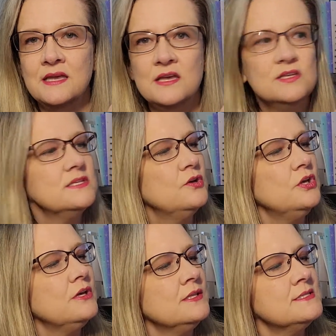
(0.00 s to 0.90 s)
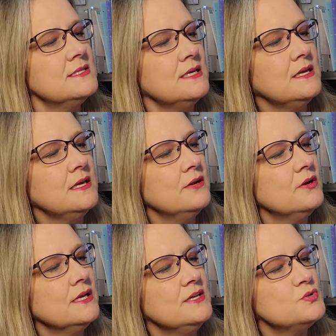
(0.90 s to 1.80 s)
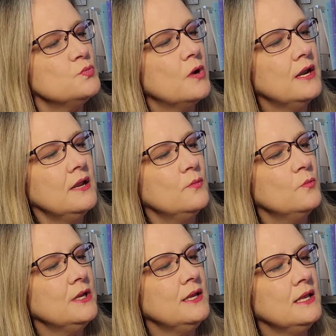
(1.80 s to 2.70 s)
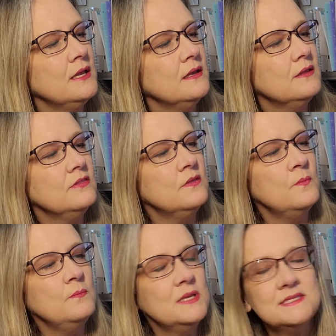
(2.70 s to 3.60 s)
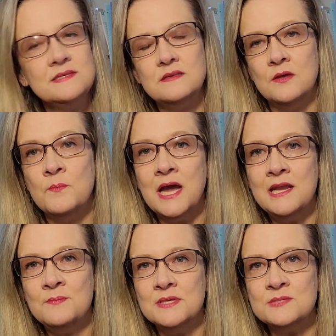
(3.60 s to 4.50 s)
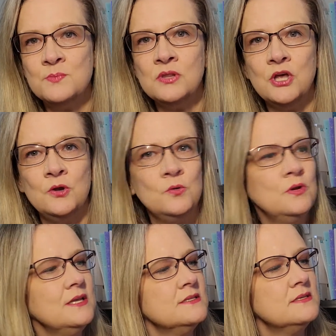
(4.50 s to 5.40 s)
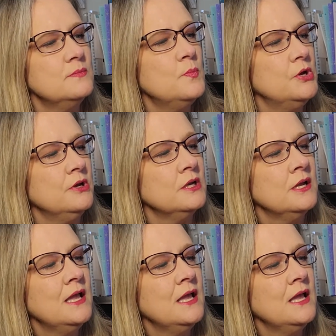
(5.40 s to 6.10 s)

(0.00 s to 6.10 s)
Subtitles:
So you can see here he's reading The Mighty Miss Malone is the book,